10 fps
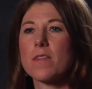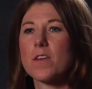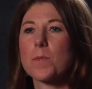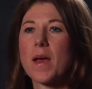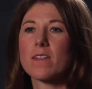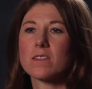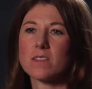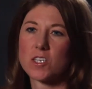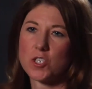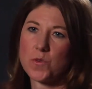they're
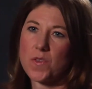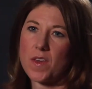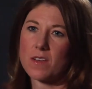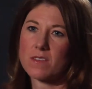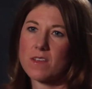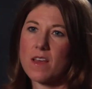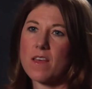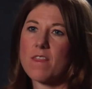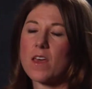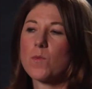balancing two things.
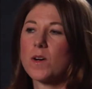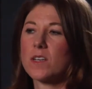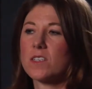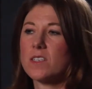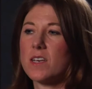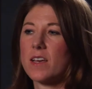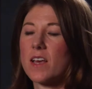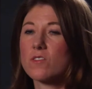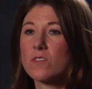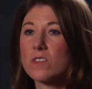They want to take
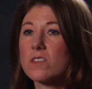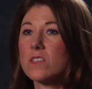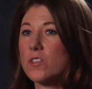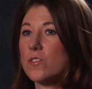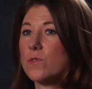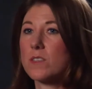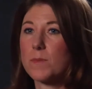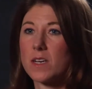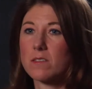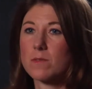as little tissue as
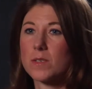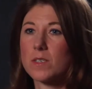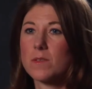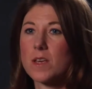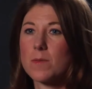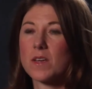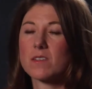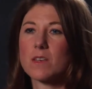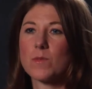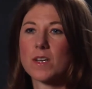possible
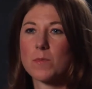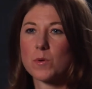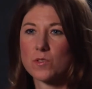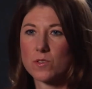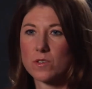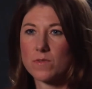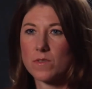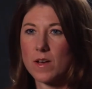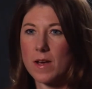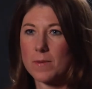because they want to preserve
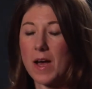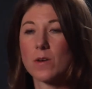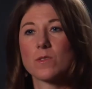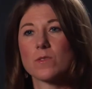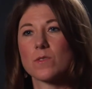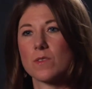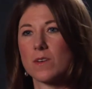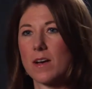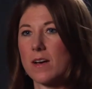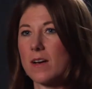how
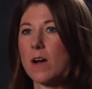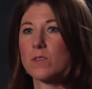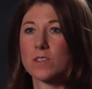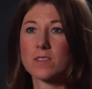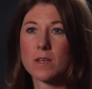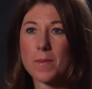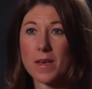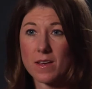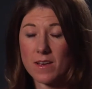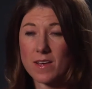it looks
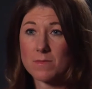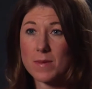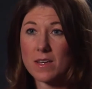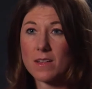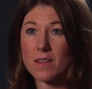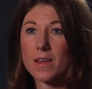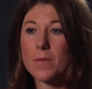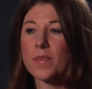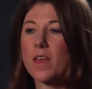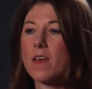cosmetically.
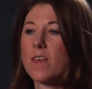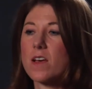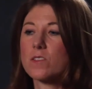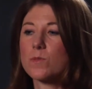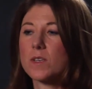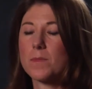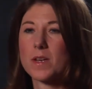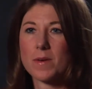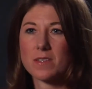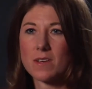They also want to
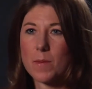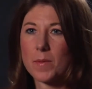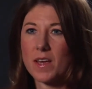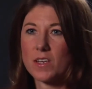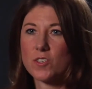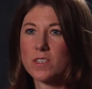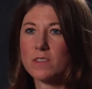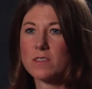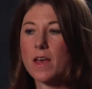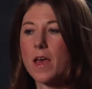minimize
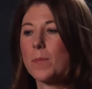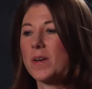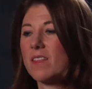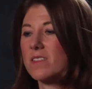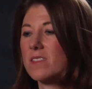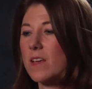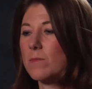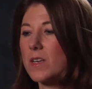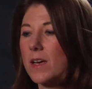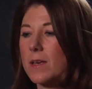complications, but at the
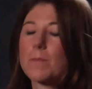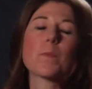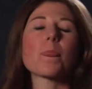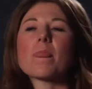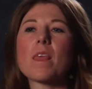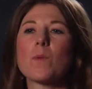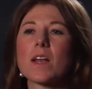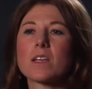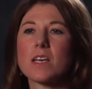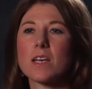same time, they
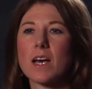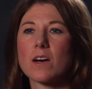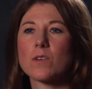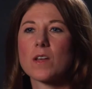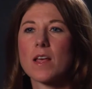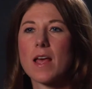want to take out,